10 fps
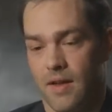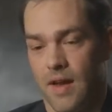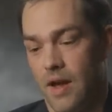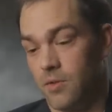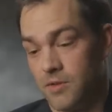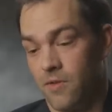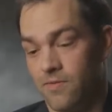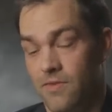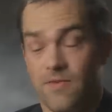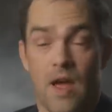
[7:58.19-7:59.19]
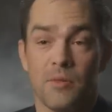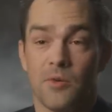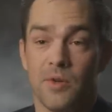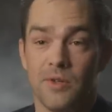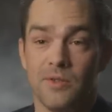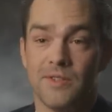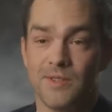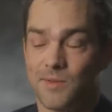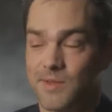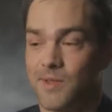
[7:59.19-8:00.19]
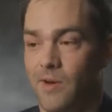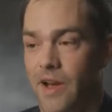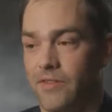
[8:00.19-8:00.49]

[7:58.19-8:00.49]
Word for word: and that was our family reunions, was going